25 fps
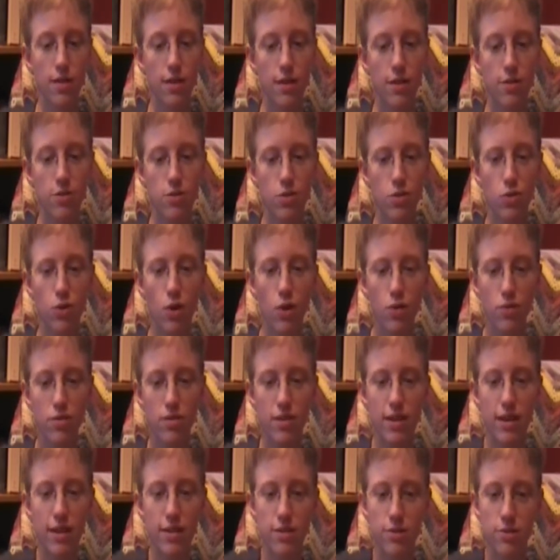So
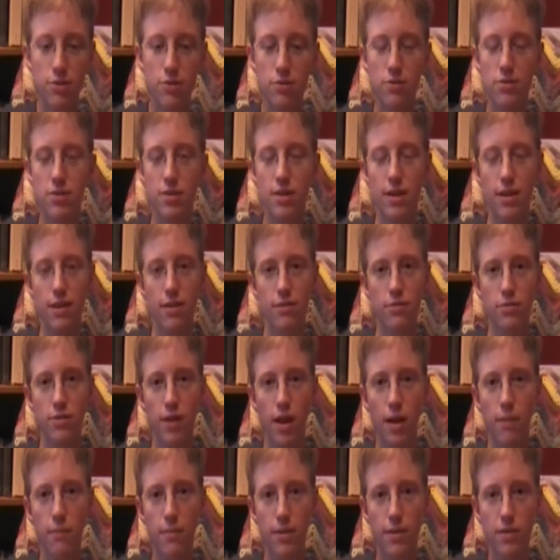don't get too sick of
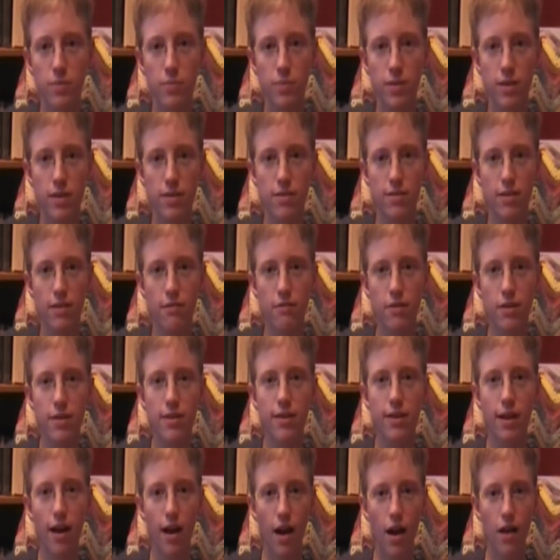zombies, because they
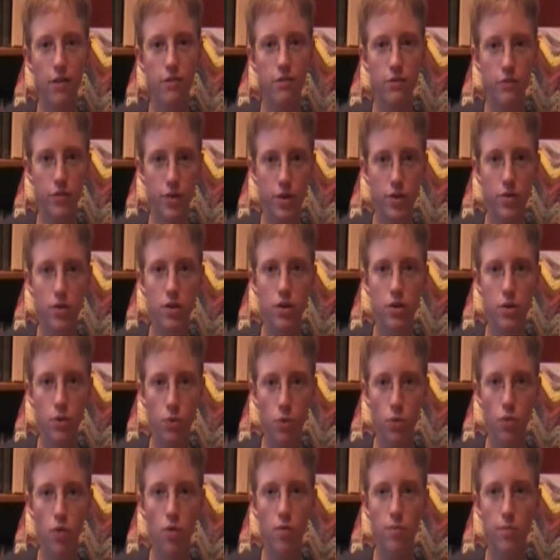really are a very
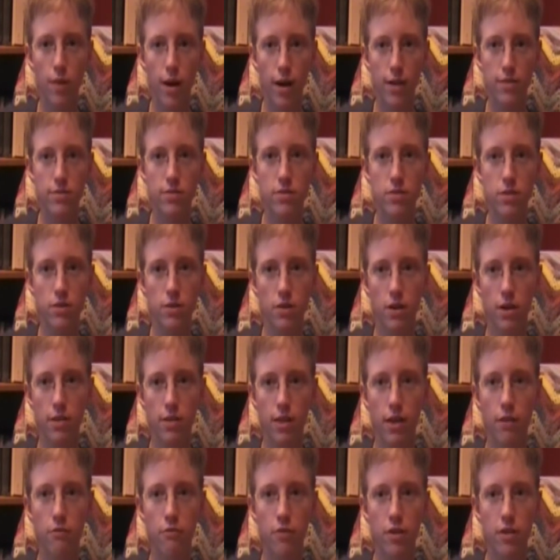cool monster, and
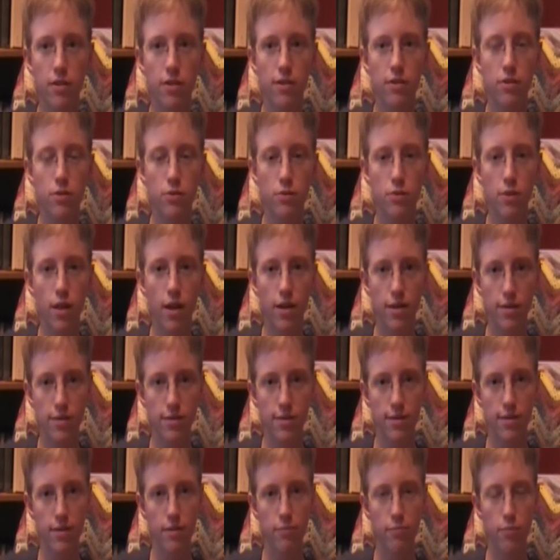they really do let us
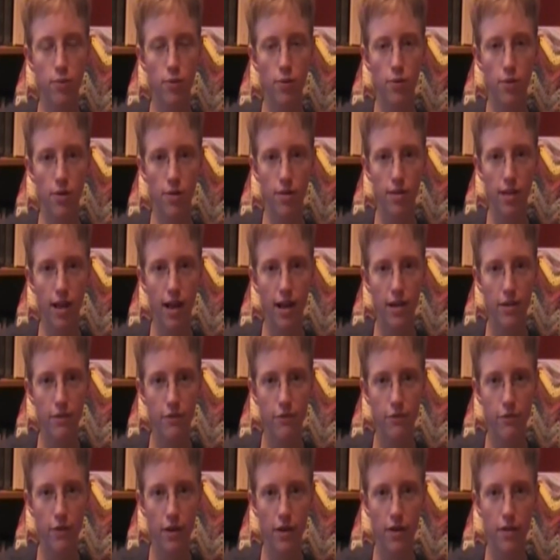explore a lot of
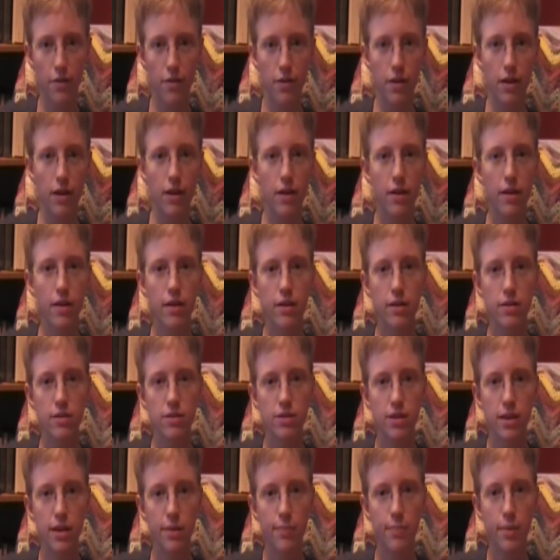very
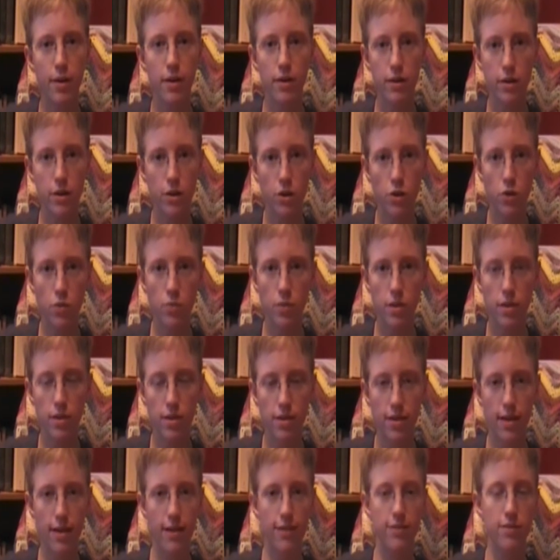deep and human
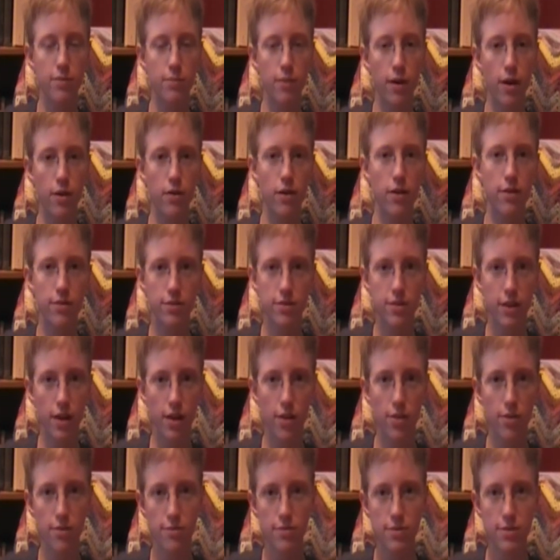things about
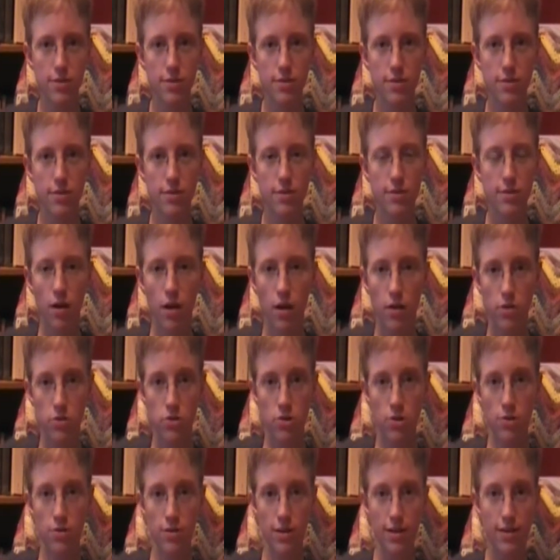ourselves.
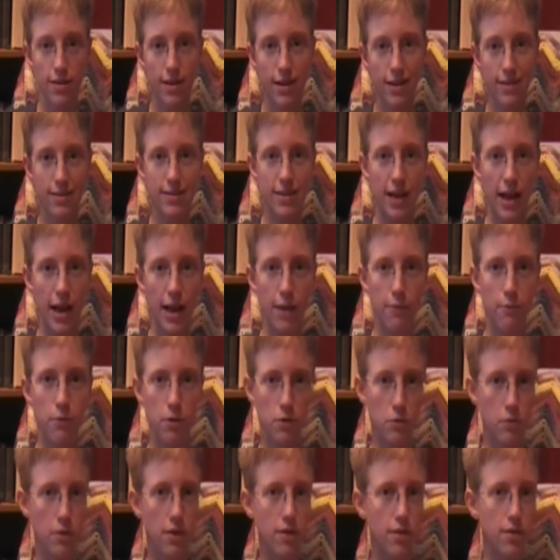Tune in next time
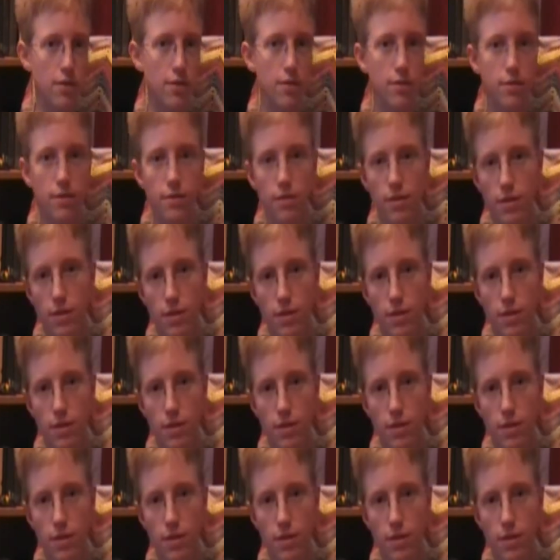when we'll